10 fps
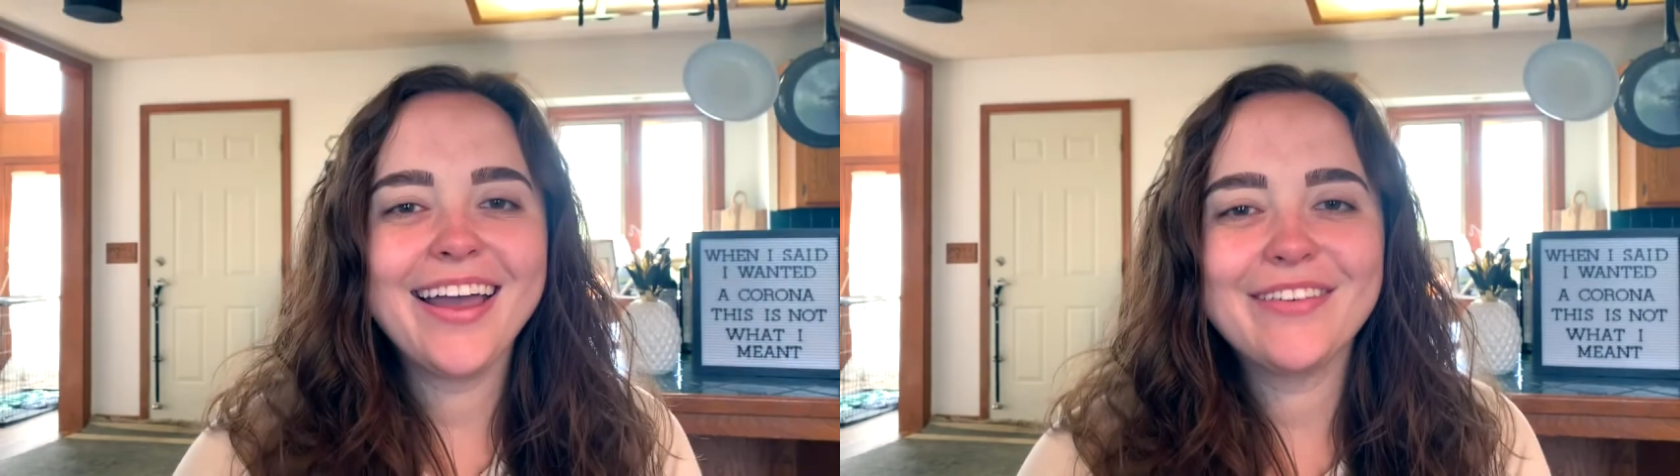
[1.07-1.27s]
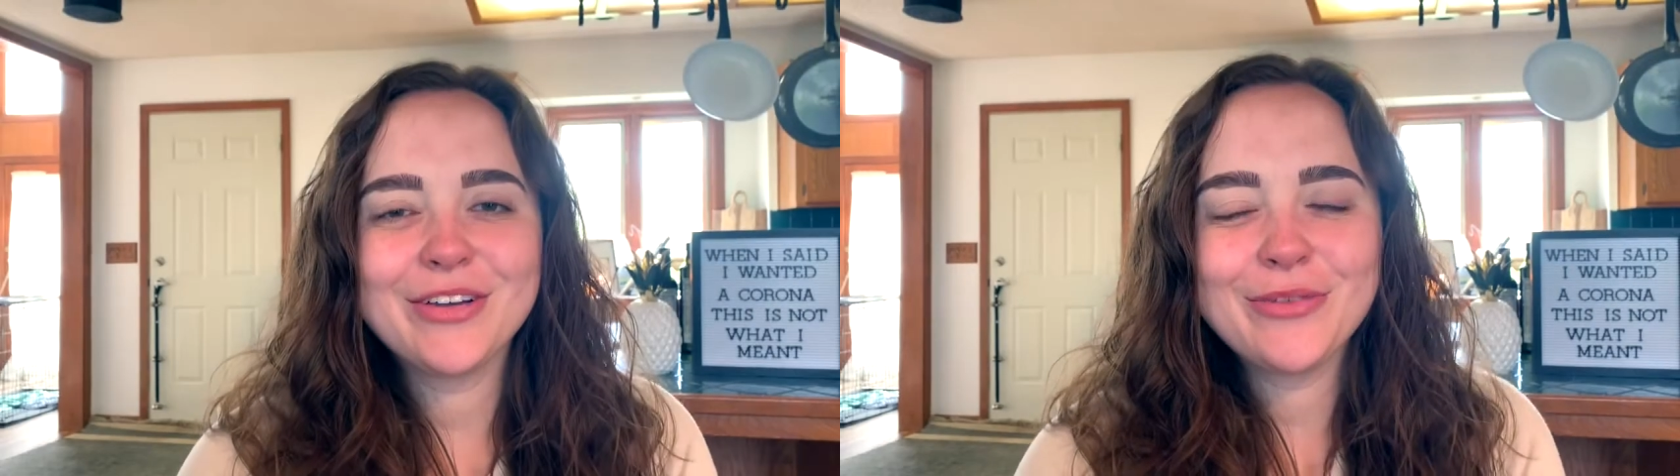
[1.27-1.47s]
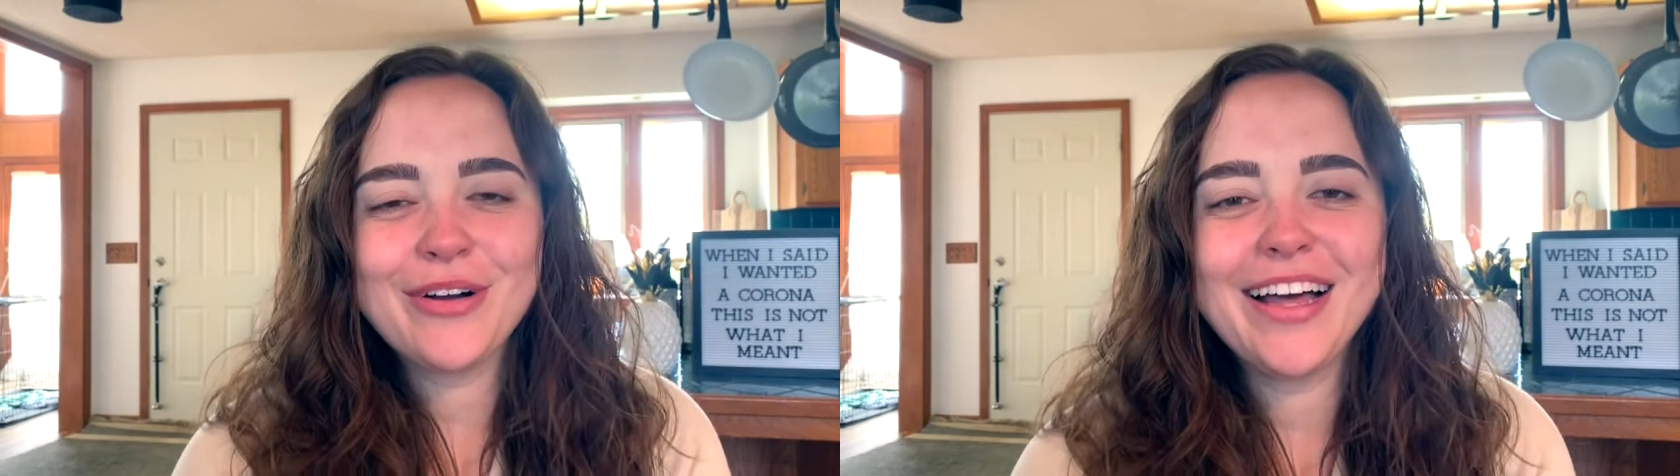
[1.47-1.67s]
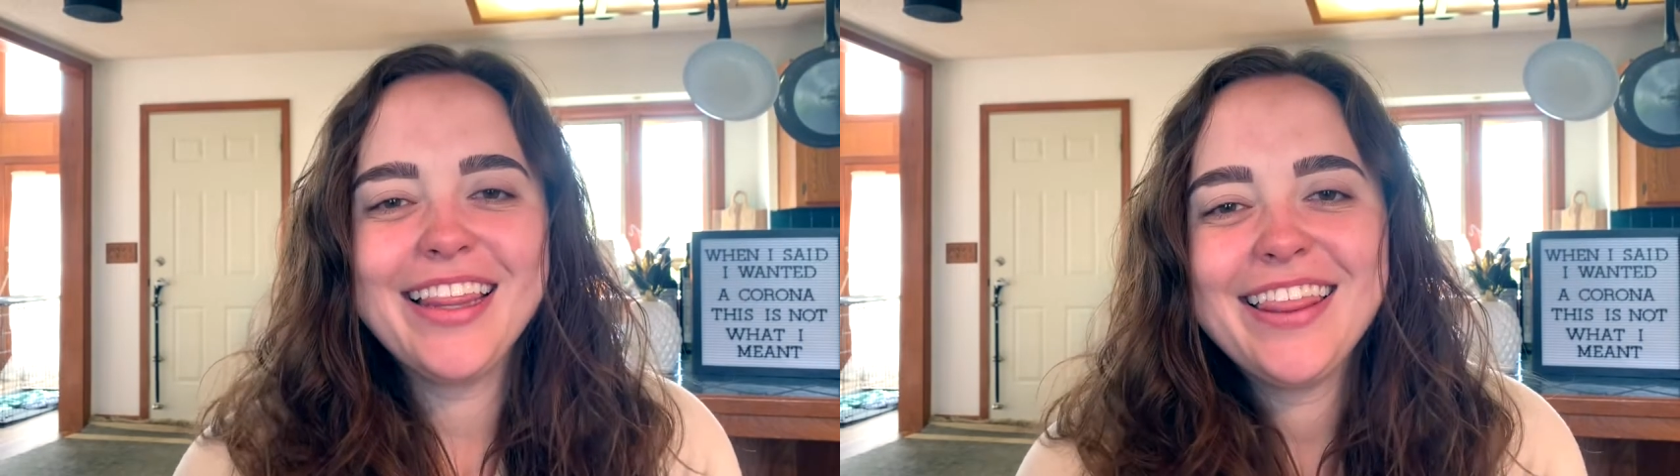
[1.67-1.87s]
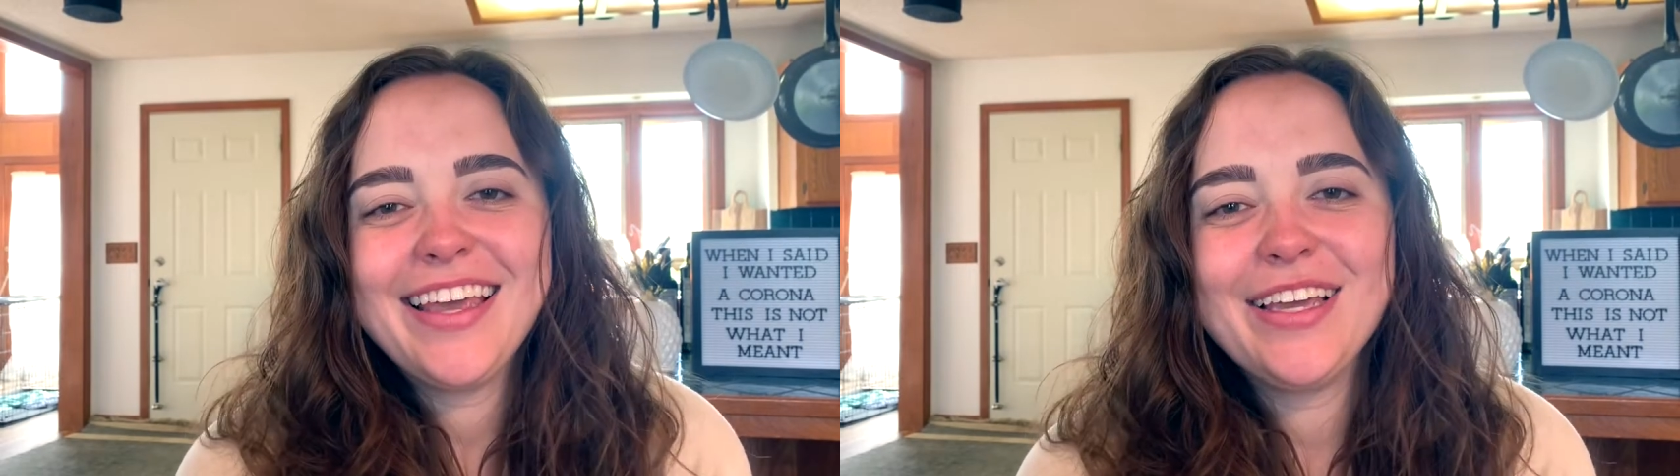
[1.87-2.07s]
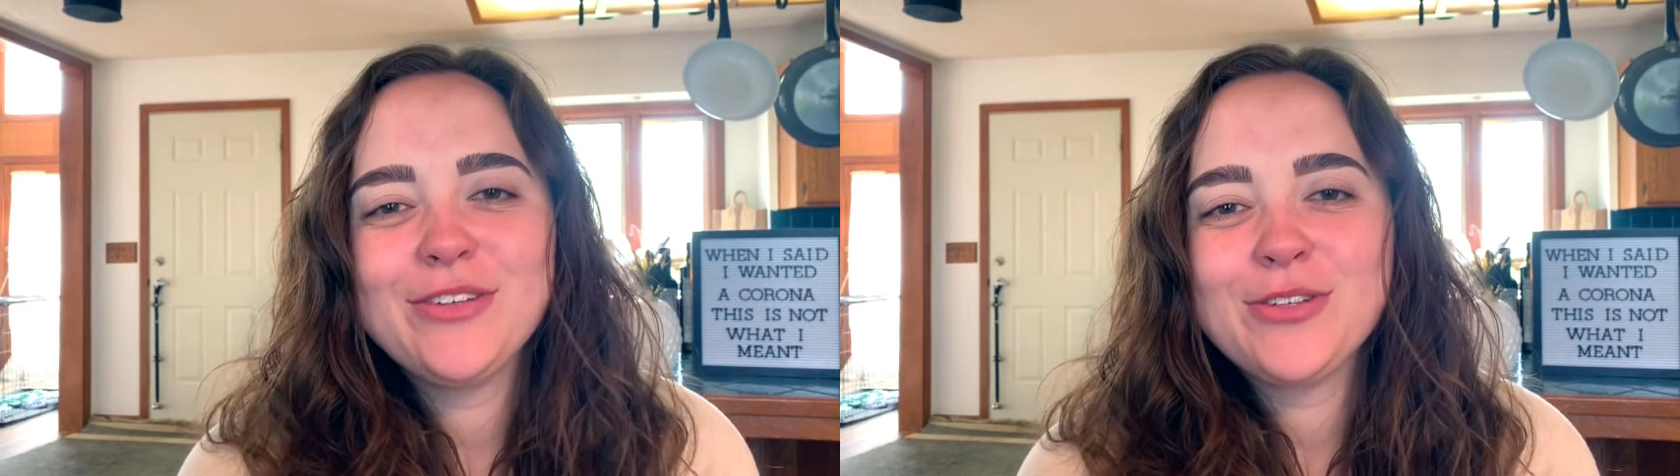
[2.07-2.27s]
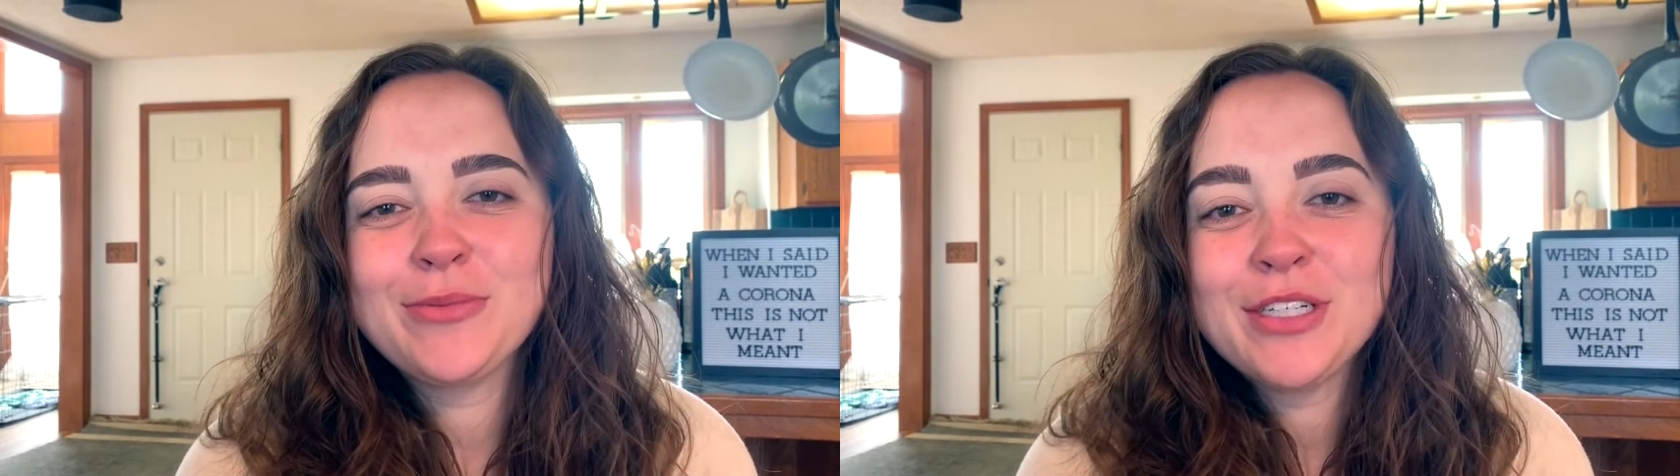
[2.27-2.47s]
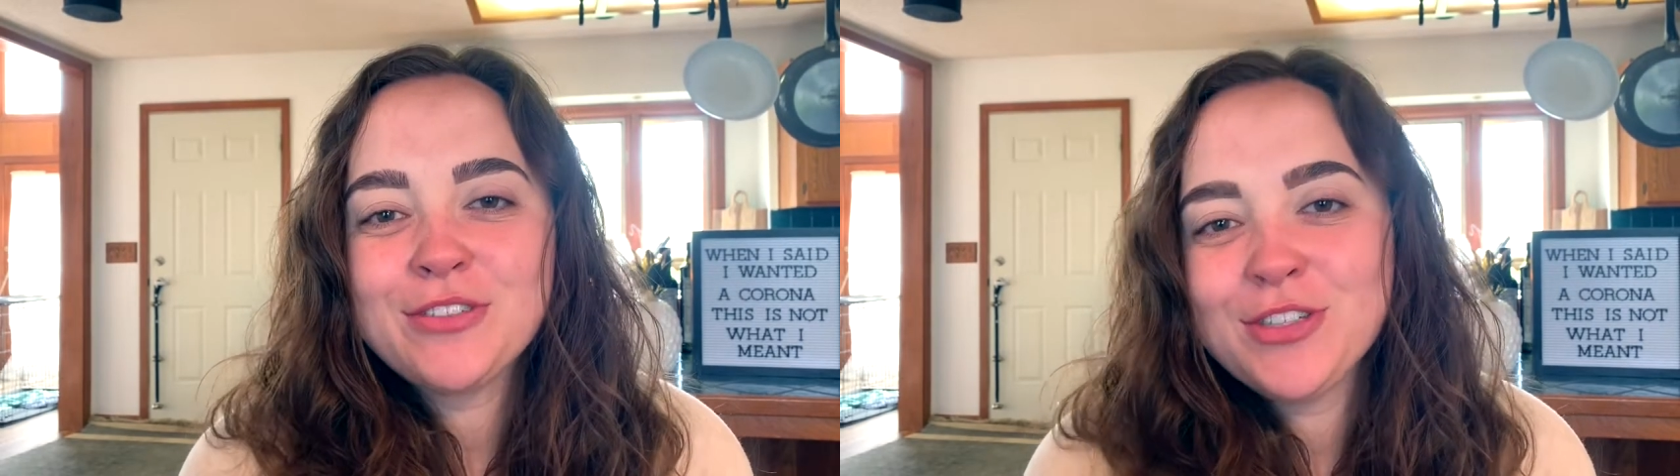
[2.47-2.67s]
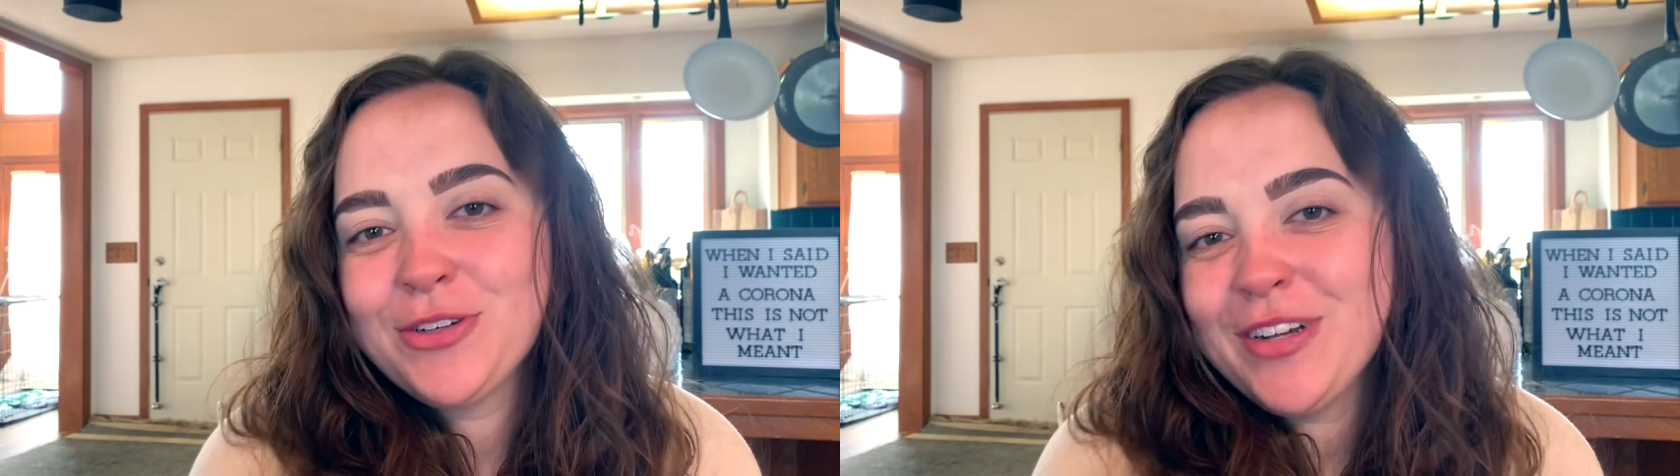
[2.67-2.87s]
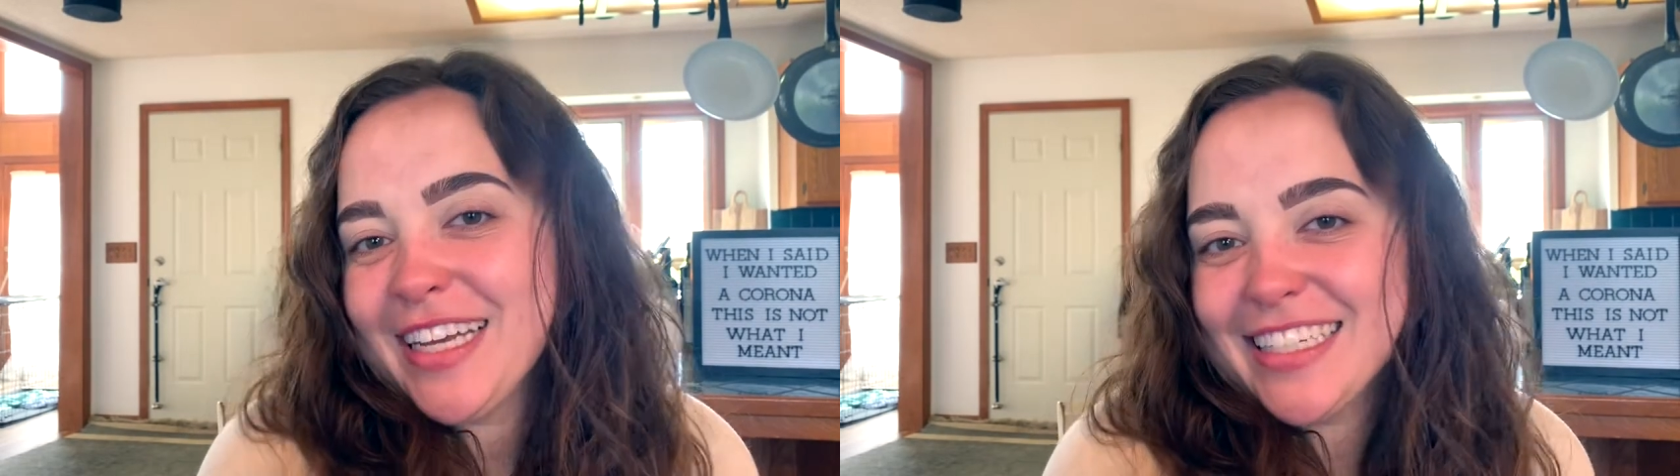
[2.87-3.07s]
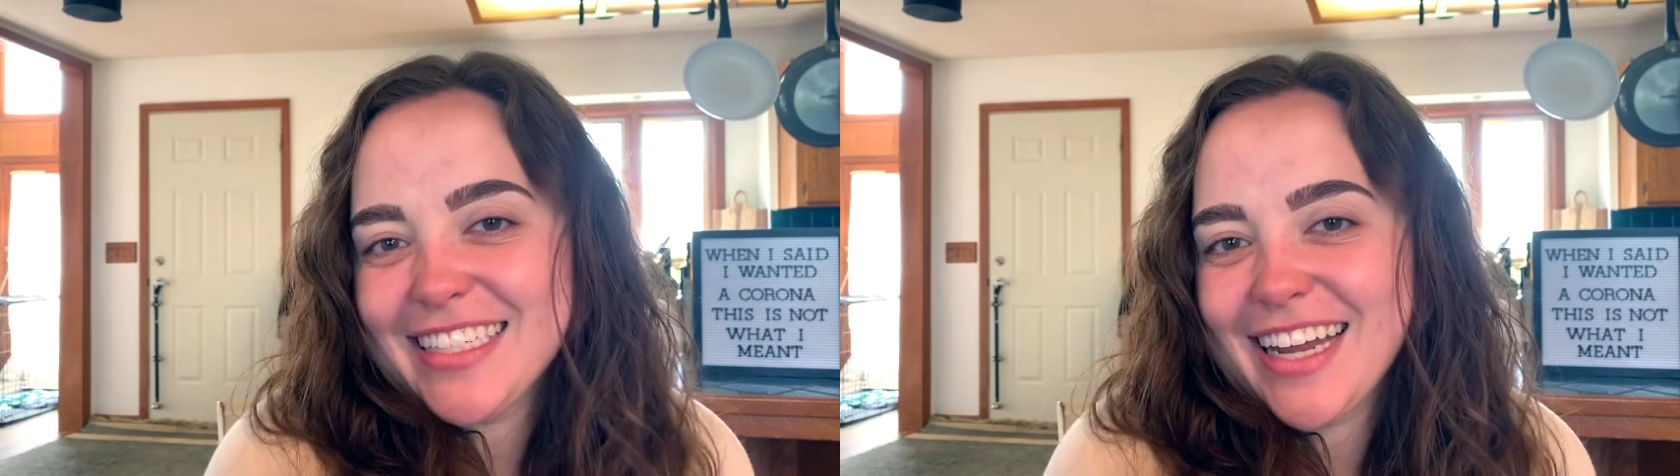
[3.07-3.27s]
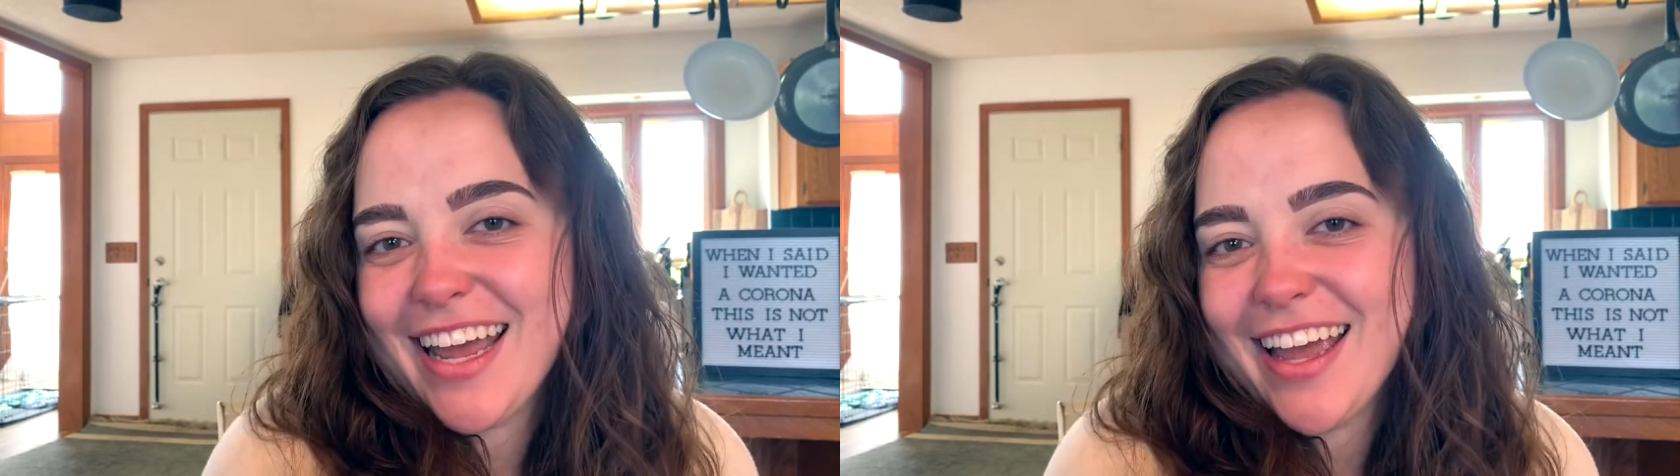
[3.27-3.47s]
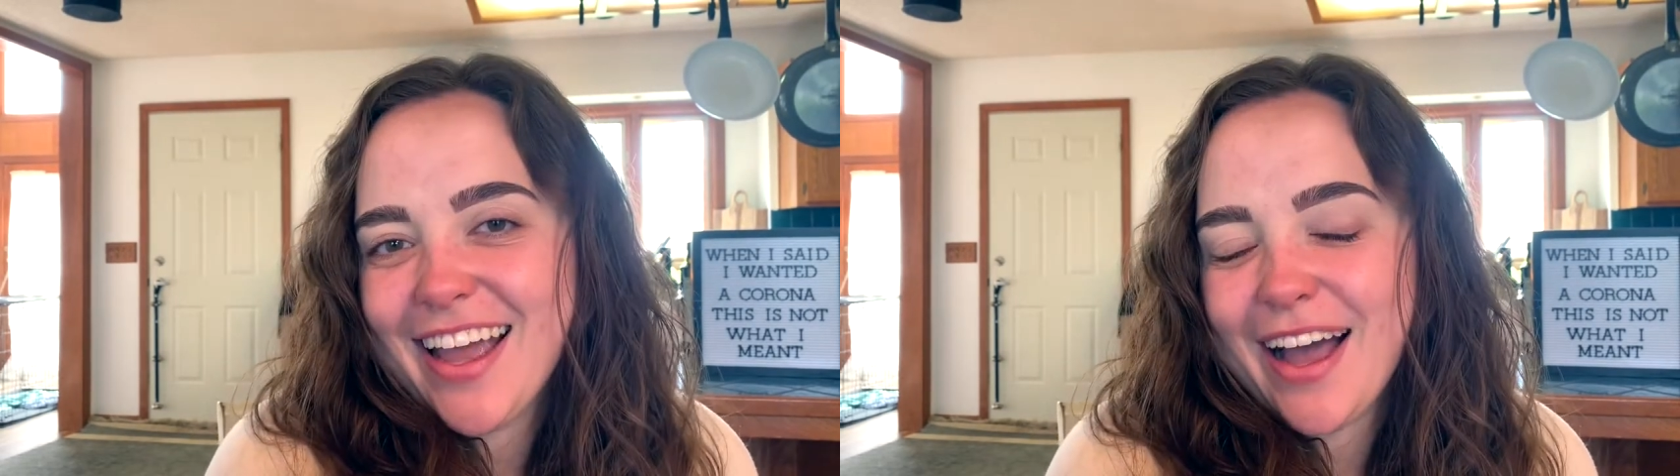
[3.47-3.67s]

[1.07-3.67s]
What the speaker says: everyone, thank you so much for tuning in today.